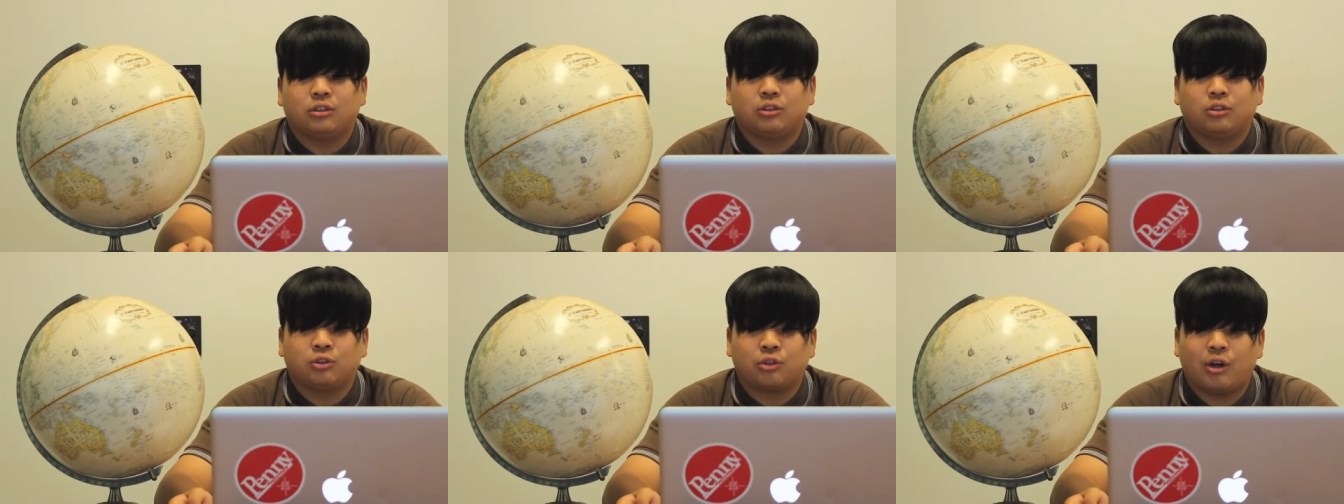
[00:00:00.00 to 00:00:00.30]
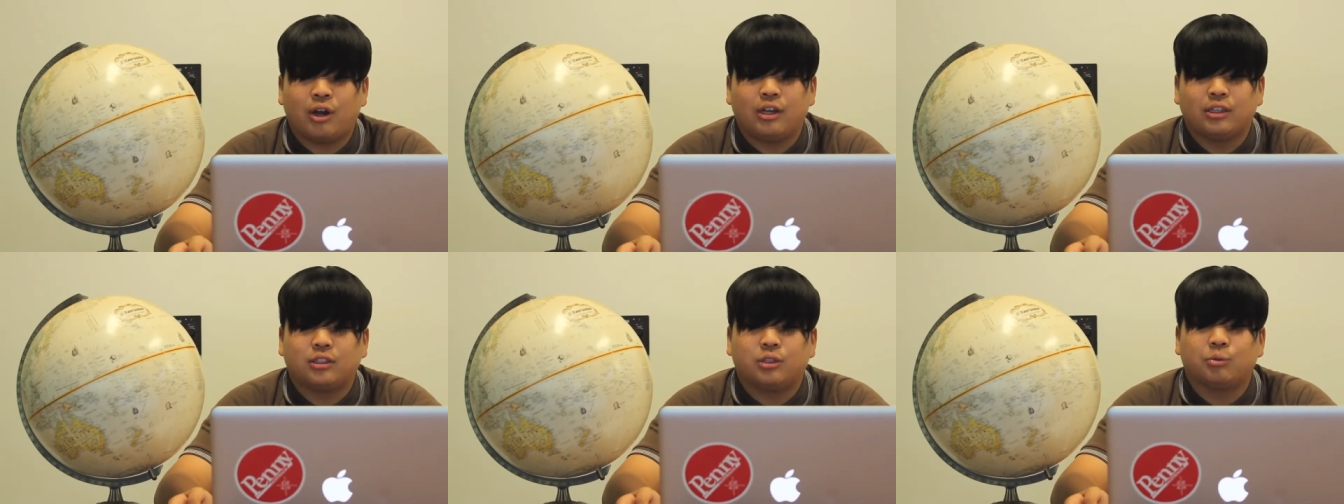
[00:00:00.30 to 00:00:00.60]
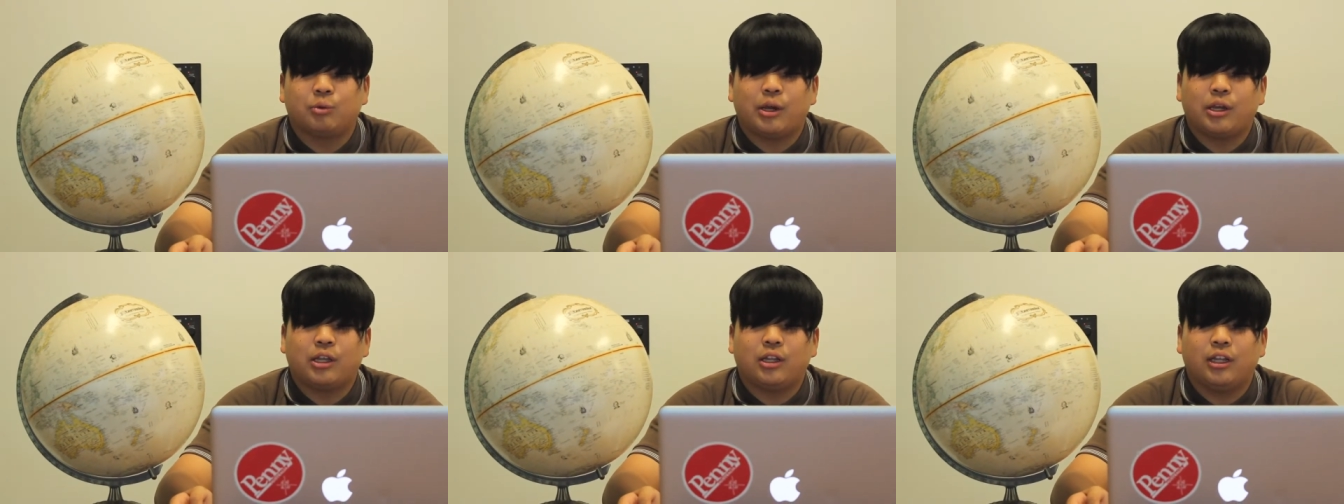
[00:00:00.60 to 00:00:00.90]
trying
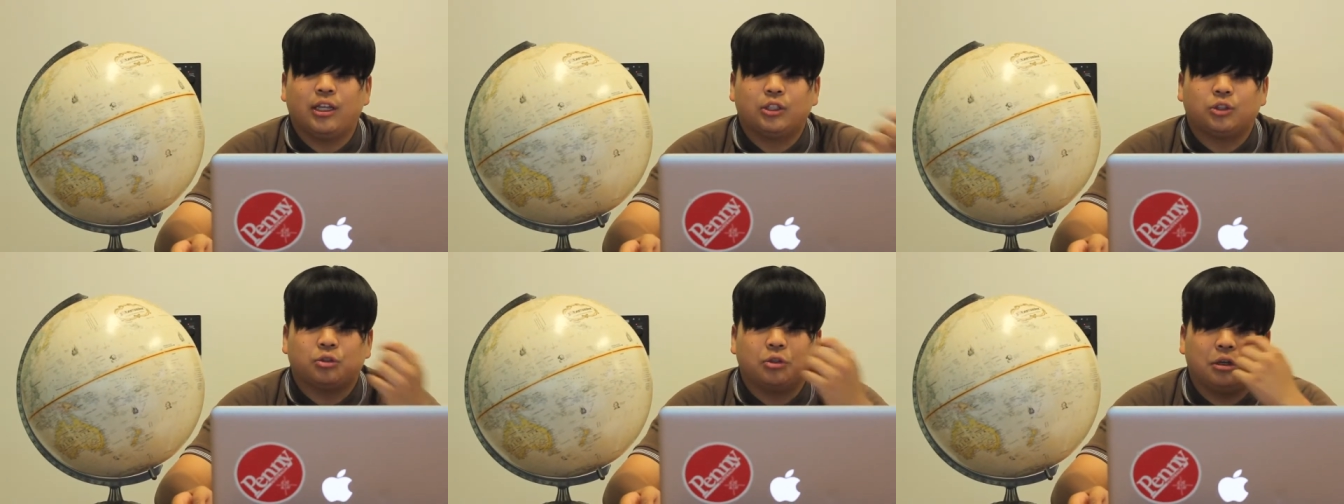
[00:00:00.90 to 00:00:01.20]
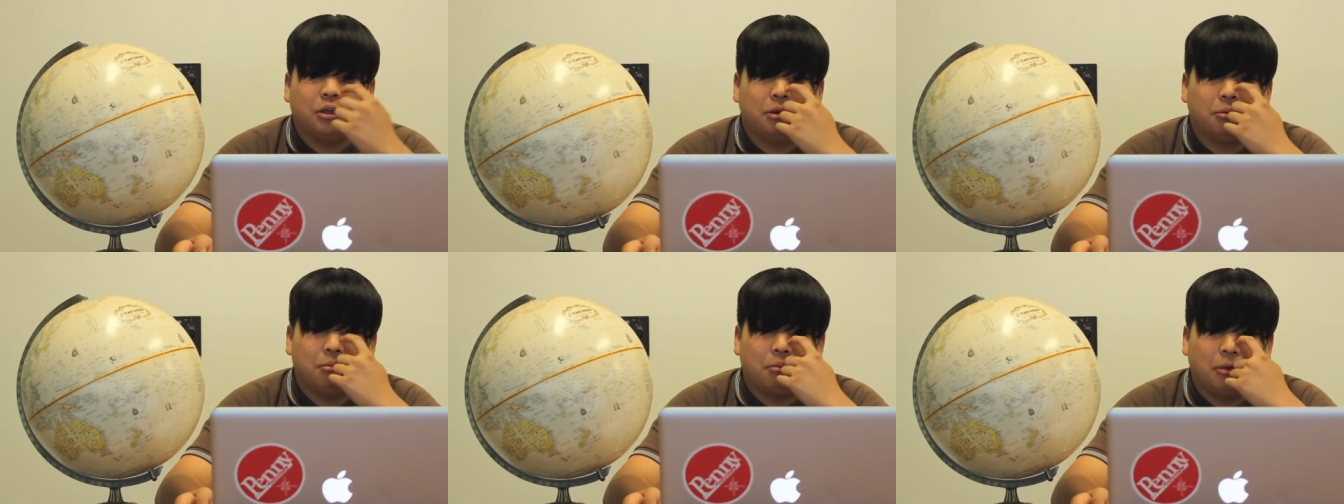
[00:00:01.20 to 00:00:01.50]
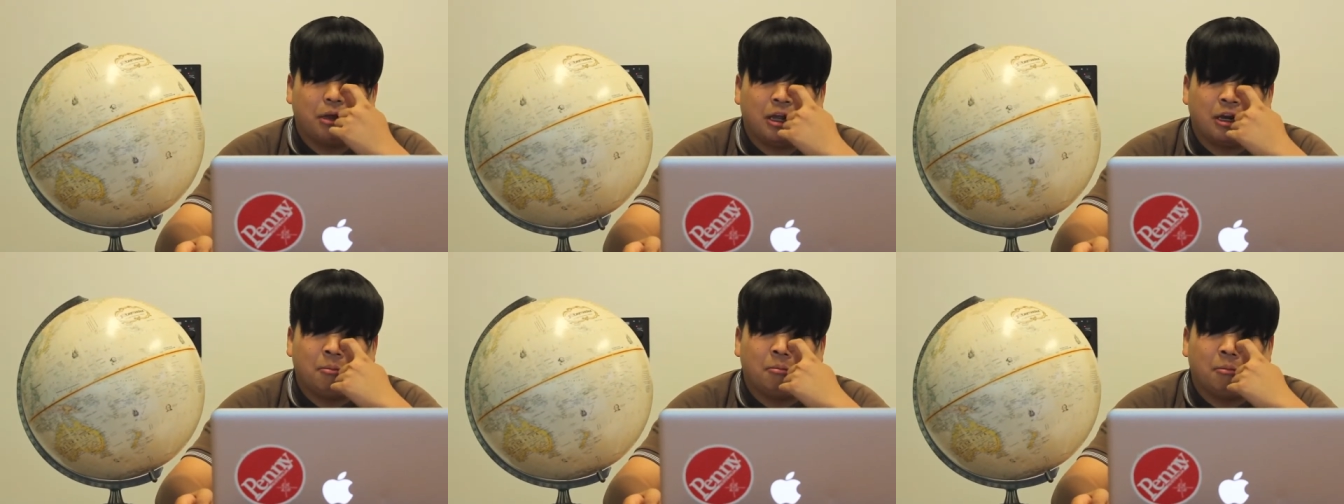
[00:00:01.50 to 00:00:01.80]
to regulate trade
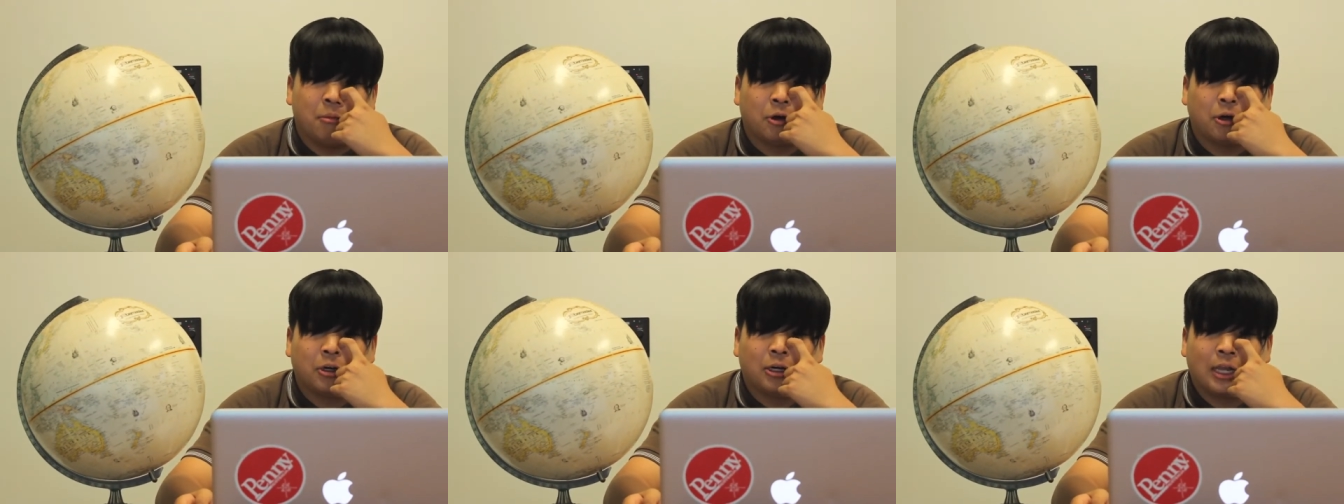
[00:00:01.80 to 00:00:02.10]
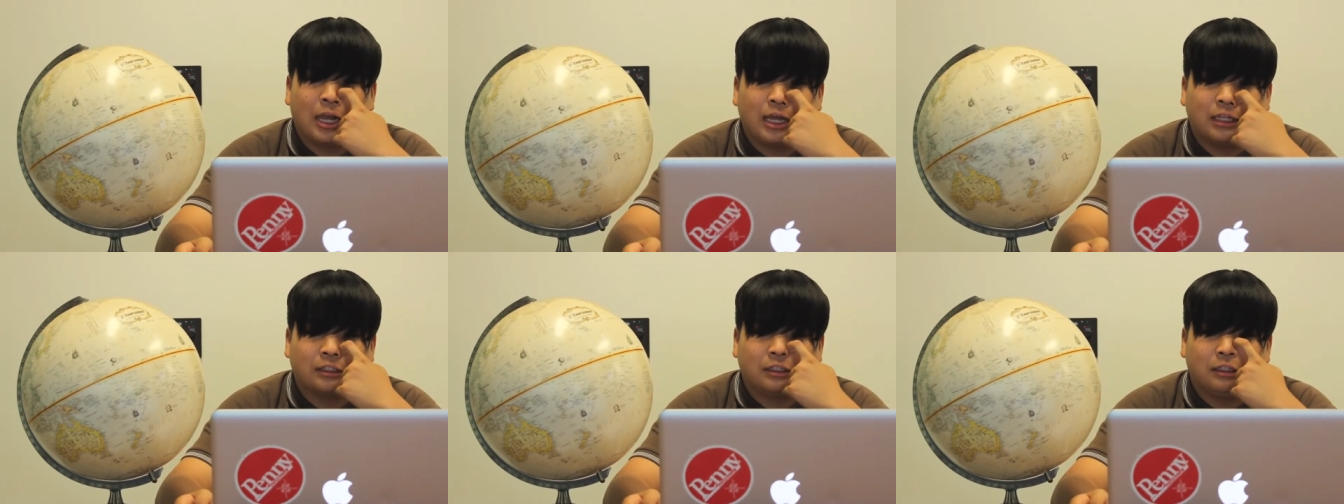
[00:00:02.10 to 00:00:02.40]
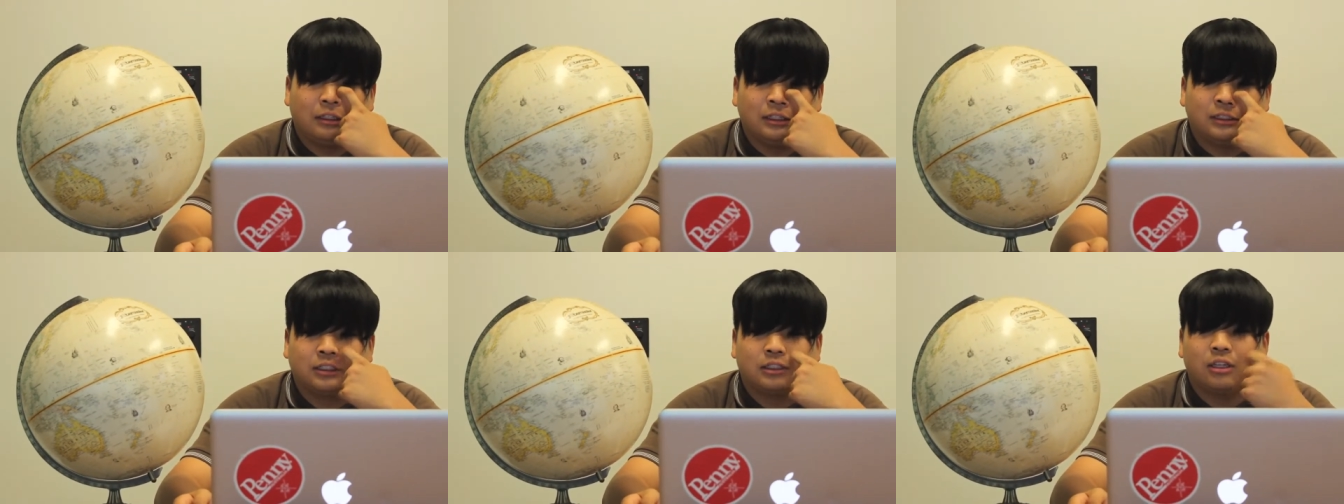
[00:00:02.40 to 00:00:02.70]
in a
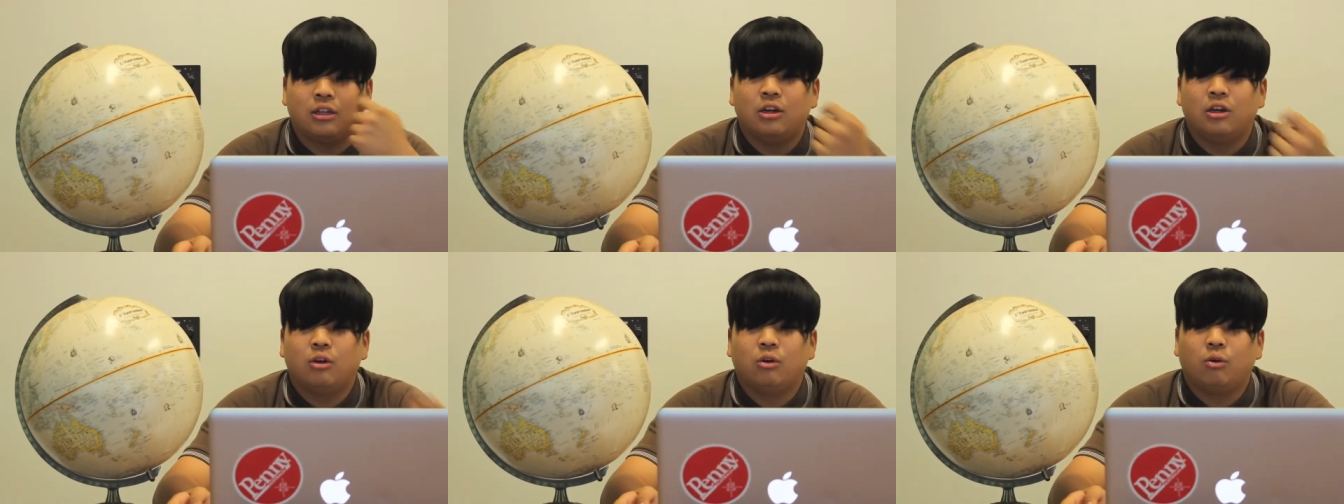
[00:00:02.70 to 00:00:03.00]
mercantilist